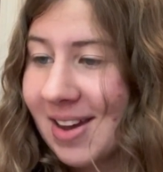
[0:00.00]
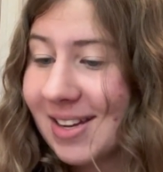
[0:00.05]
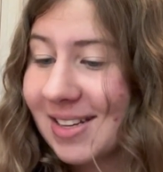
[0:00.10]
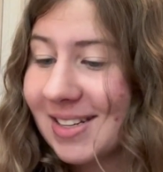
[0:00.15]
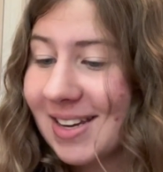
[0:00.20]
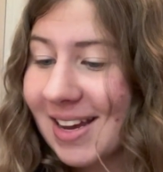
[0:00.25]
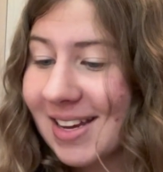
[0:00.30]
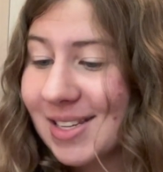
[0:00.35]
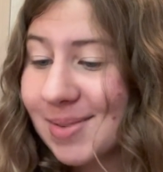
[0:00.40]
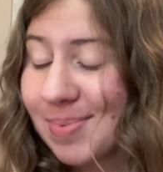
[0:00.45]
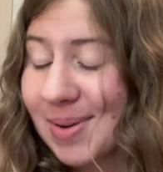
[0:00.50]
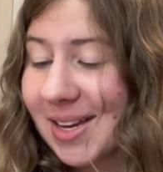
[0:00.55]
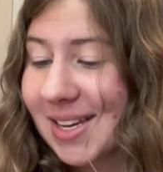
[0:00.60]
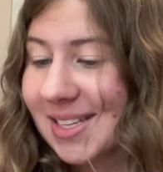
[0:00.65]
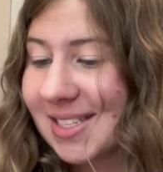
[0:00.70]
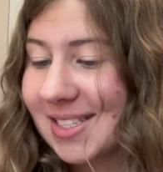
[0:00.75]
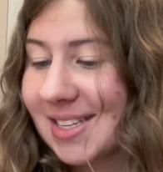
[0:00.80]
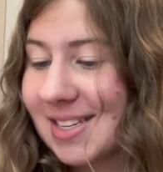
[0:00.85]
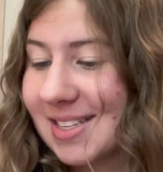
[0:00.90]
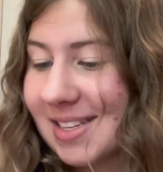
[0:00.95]
Next, pick a
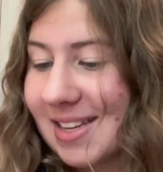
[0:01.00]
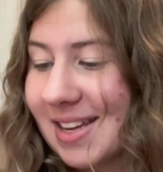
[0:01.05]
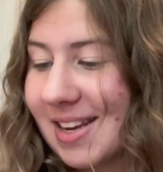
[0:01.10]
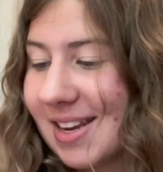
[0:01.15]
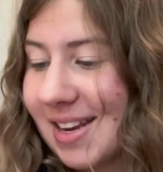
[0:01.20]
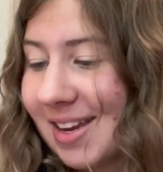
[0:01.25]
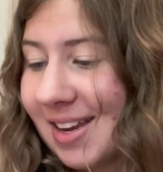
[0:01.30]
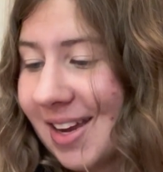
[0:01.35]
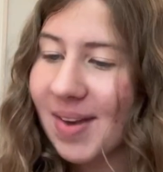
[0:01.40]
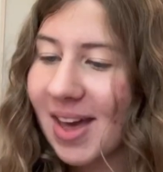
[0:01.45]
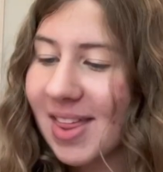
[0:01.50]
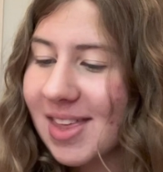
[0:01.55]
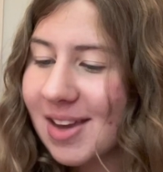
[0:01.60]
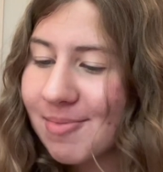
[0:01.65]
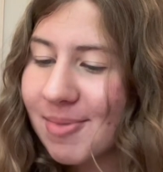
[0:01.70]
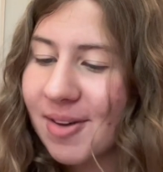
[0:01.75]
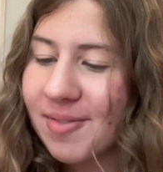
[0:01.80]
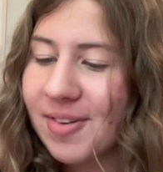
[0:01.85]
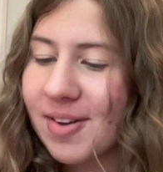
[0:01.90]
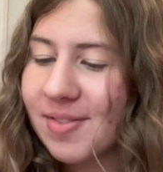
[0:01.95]
season. I think
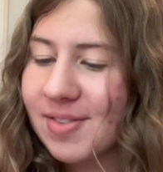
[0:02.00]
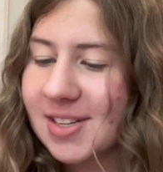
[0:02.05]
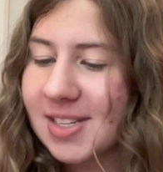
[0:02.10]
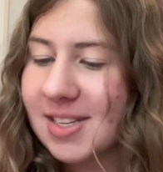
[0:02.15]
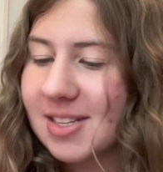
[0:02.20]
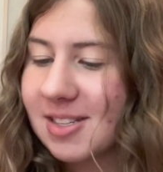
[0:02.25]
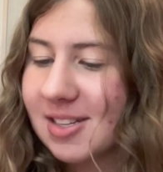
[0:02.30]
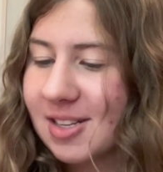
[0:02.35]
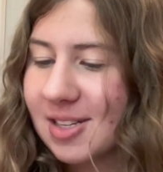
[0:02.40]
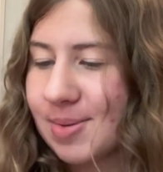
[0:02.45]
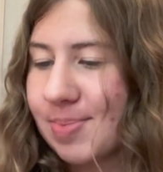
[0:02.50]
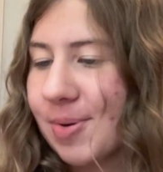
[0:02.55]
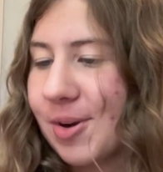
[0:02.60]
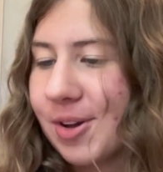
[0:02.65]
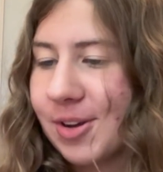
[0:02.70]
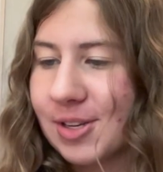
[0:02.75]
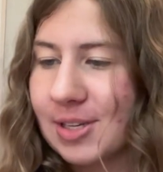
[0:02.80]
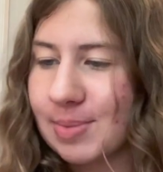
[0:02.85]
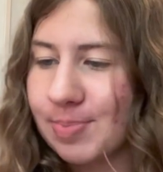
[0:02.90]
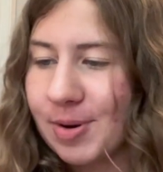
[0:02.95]
my favorite season is
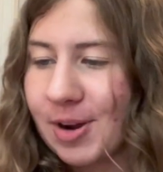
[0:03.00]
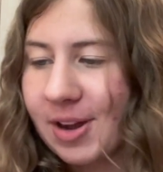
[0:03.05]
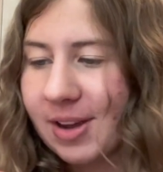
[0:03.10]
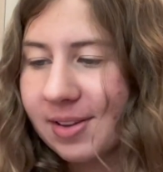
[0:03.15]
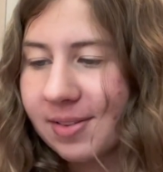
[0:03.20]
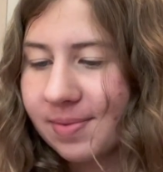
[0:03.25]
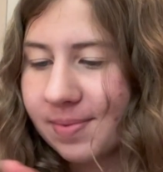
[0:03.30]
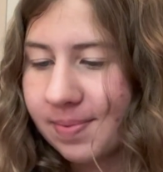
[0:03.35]
probably spring.